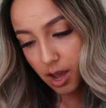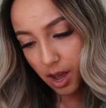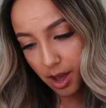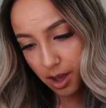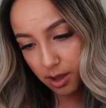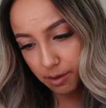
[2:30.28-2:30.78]

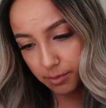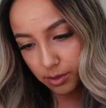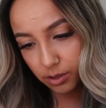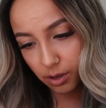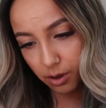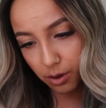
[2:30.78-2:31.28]
Um,
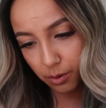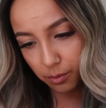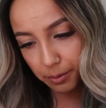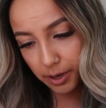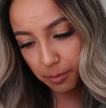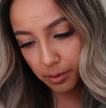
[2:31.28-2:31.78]
so
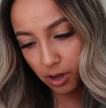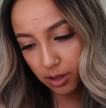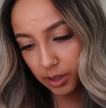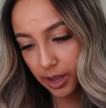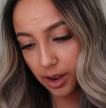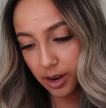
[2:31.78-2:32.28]
pretty
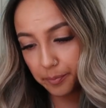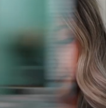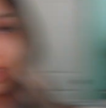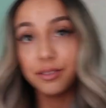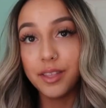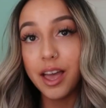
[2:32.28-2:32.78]
blonde there.
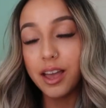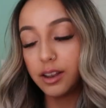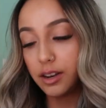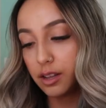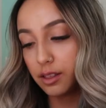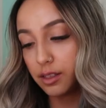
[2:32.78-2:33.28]
And
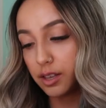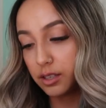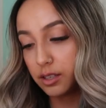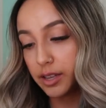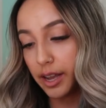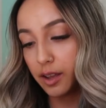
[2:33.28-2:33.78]
then
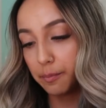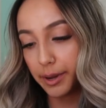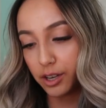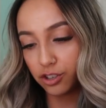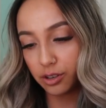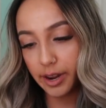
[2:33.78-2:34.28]
this second
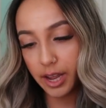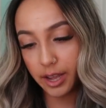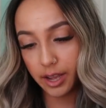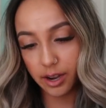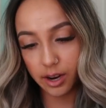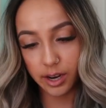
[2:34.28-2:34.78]
picture right
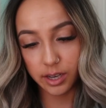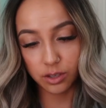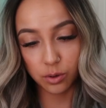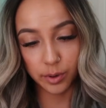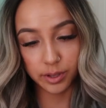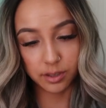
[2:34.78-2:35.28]
here is
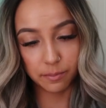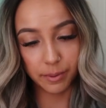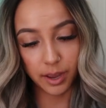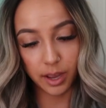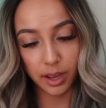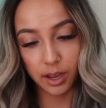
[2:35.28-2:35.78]
going to
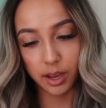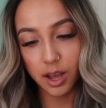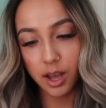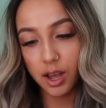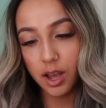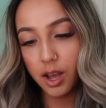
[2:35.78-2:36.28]
be
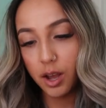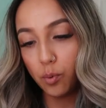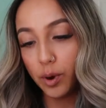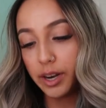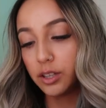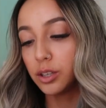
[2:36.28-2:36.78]

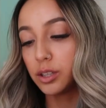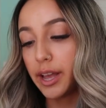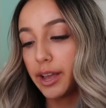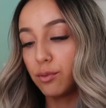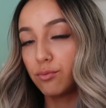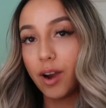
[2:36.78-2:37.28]
what it looked
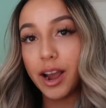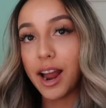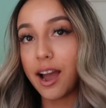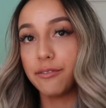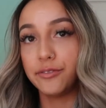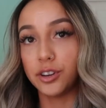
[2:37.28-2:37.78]
like right
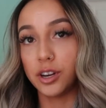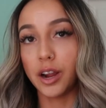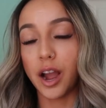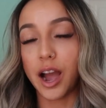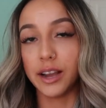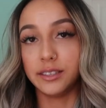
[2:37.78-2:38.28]

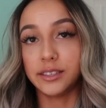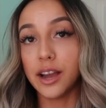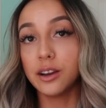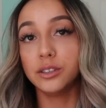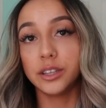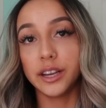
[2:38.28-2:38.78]
after I
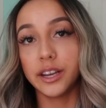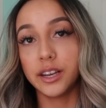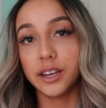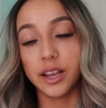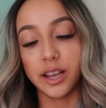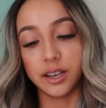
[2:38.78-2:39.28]
styled
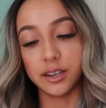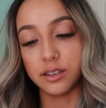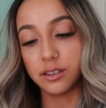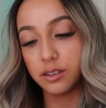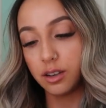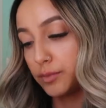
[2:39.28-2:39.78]
it
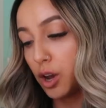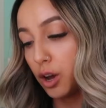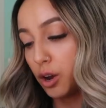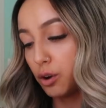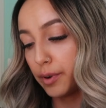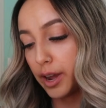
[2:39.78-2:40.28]
and
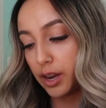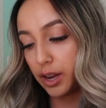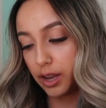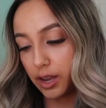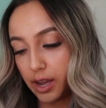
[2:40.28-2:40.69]
got all ready.